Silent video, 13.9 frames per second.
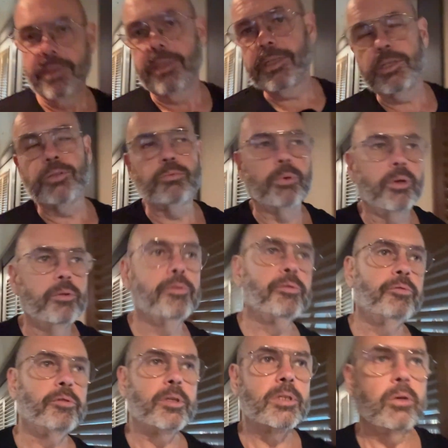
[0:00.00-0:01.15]
This is one of the
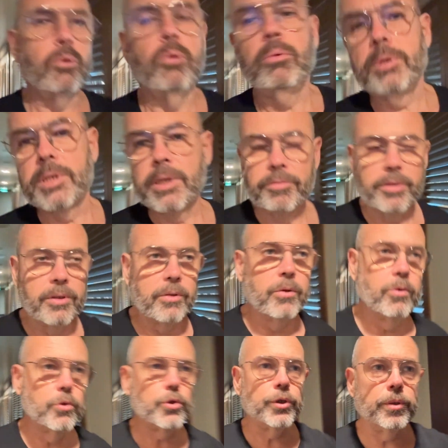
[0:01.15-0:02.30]
things I always have on a
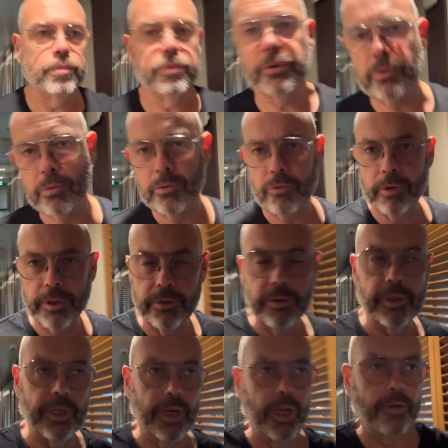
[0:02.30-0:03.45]
cruise ship, is to try to
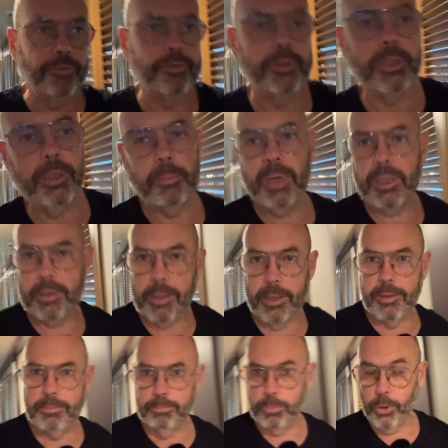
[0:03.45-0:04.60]
get healthy and
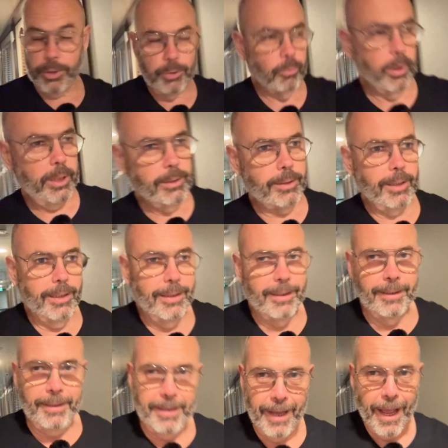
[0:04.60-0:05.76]
maintain body weight.
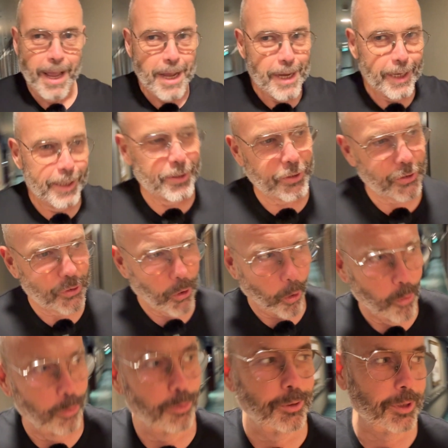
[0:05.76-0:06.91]
It's
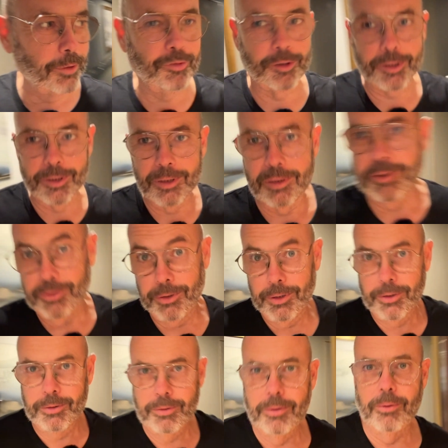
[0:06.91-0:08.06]
so difficult,
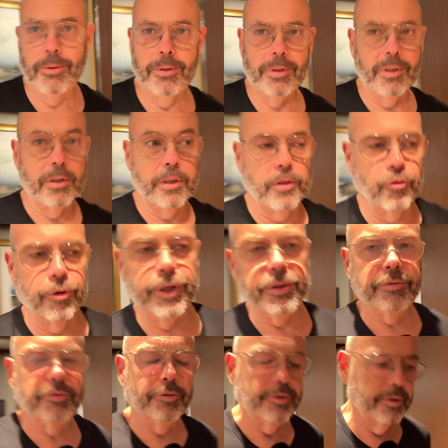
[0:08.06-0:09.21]
all the
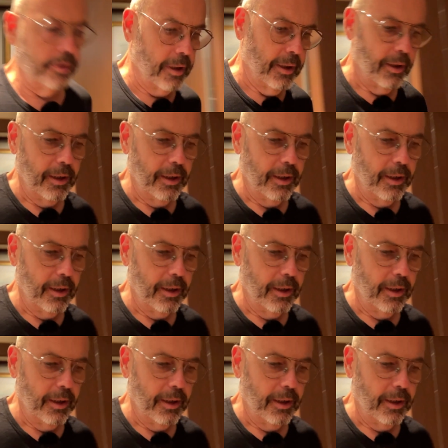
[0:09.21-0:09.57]
great food.